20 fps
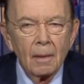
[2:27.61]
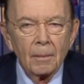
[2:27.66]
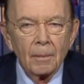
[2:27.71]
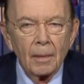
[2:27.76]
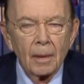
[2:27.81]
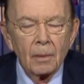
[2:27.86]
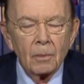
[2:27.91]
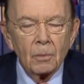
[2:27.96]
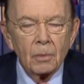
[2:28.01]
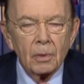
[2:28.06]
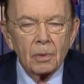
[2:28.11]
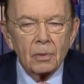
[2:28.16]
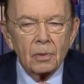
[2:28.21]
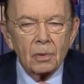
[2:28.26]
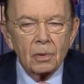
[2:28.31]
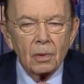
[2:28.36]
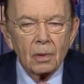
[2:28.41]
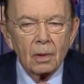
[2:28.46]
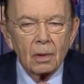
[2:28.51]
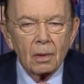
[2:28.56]
And we
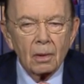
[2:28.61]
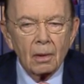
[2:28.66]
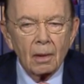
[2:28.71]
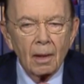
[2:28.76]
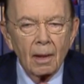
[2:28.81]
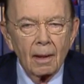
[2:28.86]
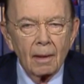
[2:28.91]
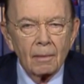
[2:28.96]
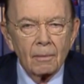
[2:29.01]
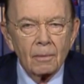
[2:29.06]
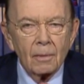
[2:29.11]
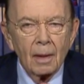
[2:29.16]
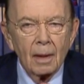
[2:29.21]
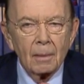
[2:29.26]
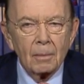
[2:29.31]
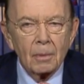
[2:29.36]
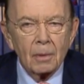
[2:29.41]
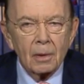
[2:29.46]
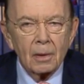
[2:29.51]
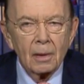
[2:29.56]
saw a lot of
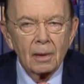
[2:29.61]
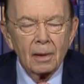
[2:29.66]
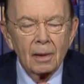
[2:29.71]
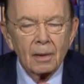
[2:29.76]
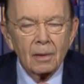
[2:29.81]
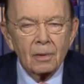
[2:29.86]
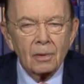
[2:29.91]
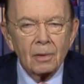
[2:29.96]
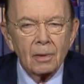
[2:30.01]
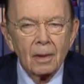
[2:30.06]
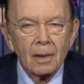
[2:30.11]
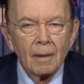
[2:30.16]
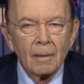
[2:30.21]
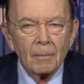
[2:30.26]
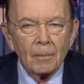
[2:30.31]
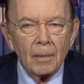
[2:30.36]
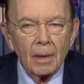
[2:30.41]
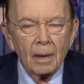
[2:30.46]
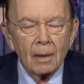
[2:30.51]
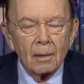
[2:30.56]
neighborliness
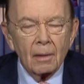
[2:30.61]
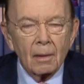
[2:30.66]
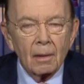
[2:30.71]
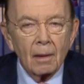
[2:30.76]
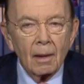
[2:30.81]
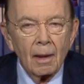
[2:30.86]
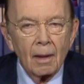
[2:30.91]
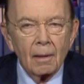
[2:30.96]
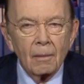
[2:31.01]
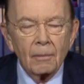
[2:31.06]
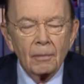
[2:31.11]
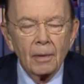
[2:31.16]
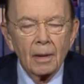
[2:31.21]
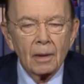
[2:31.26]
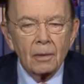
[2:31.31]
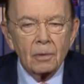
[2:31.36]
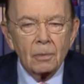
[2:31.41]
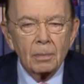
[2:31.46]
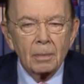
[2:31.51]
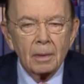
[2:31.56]
and a lot of
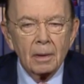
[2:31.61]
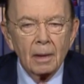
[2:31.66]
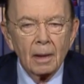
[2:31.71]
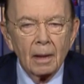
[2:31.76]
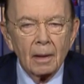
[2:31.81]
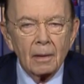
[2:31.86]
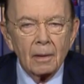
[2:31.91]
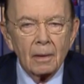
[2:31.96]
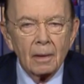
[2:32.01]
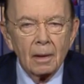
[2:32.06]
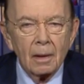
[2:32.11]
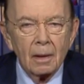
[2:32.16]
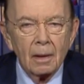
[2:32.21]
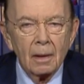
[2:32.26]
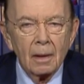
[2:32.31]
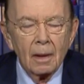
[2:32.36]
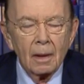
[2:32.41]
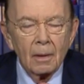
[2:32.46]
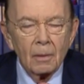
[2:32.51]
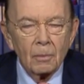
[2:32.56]
hospitality
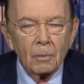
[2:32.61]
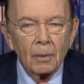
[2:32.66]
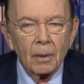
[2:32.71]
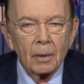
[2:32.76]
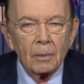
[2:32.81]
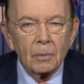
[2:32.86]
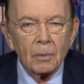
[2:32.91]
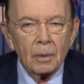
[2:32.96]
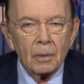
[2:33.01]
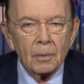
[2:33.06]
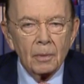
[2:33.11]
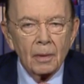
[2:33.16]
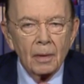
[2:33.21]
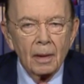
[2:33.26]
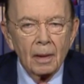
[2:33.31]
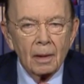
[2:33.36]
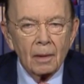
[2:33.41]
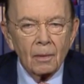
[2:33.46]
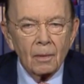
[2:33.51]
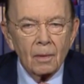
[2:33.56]
when we were
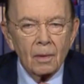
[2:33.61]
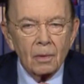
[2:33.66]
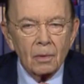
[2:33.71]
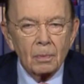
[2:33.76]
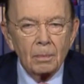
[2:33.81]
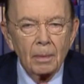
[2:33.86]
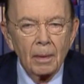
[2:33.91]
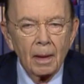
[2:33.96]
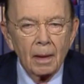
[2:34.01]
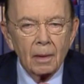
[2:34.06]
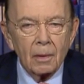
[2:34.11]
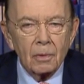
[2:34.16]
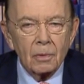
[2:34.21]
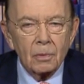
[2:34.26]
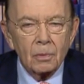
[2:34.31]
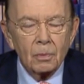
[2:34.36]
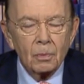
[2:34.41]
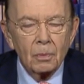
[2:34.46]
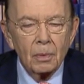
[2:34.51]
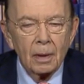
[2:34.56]
there this past
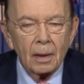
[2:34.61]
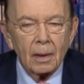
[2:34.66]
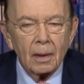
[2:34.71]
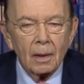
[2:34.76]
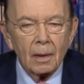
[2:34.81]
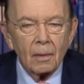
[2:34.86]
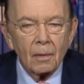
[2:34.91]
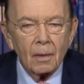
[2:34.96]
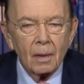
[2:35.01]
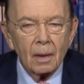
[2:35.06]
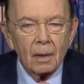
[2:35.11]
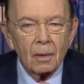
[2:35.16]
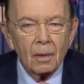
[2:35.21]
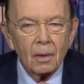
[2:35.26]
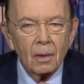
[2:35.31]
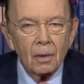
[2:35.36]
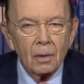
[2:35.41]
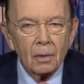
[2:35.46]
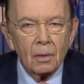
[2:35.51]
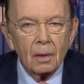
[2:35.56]
weekend. They
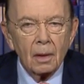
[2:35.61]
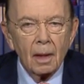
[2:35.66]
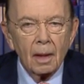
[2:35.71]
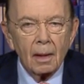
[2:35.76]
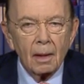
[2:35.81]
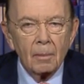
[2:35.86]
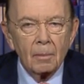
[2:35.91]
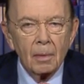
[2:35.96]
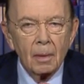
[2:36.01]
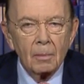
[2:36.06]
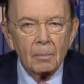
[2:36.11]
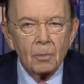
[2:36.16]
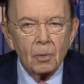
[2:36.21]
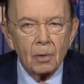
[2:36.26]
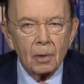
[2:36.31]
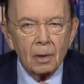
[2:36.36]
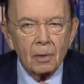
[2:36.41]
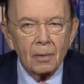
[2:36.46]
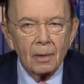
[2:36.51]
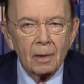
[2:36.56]
could not have been
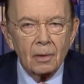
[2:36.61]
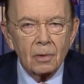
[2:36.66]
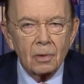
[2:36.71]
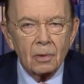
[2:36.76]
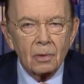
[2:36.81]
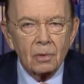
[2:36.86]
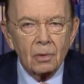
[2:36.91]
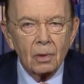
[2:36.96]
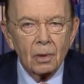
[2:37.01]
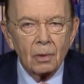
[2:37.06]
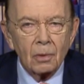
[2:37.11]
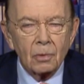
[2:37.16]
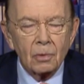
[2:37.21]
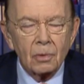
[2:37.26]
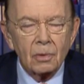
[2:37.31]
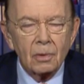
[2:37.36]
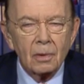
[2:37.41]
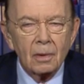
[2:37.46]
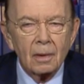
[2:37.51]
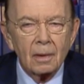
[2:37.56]
more gracious
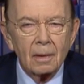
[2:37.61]
hosts.